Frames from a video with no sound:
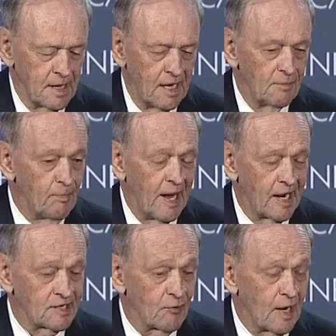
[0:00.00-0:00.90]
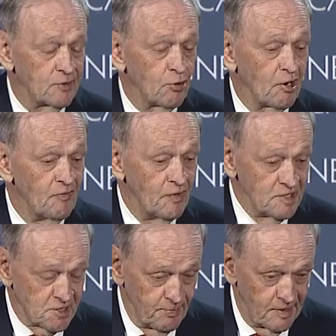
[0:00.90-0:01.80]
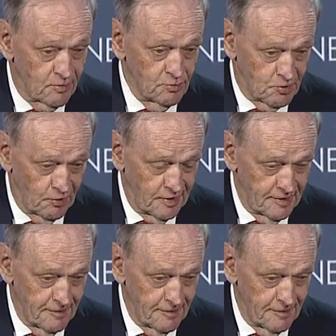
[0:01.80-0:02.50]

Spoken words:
and Blair tried to convince me to join.